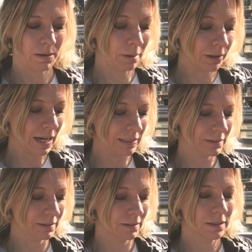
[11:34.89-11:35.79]
polite.
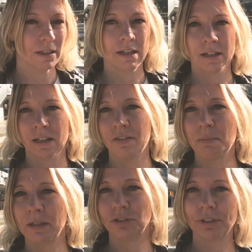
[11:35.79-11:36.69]

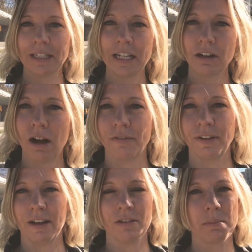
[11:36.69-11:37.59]
Everybody's drinking
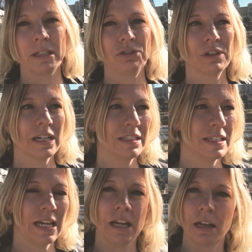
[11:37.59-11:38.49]
coffee, everybody's drinking
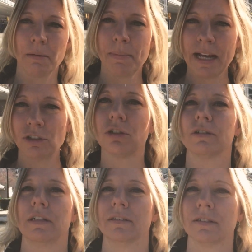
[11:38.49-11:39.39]
tea and
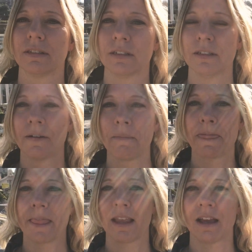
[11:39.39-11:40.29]
pastries.
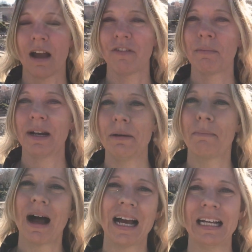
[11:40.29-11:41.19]
Everybody's
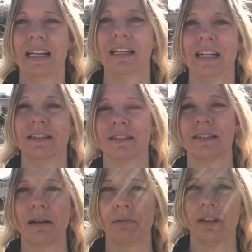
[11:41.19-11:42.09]
body needs the
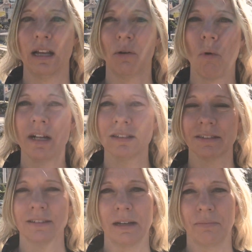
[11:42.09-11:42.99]
same thing, wants
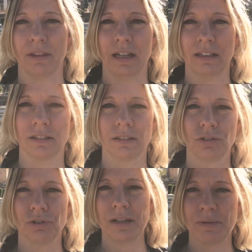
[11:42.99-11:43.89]
the same things.
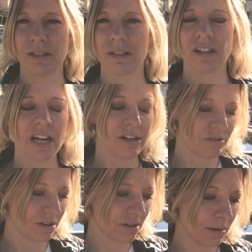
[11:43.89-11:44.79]
Dreams and
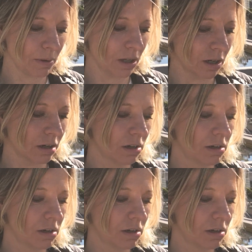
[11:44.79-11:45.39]
desires are similar.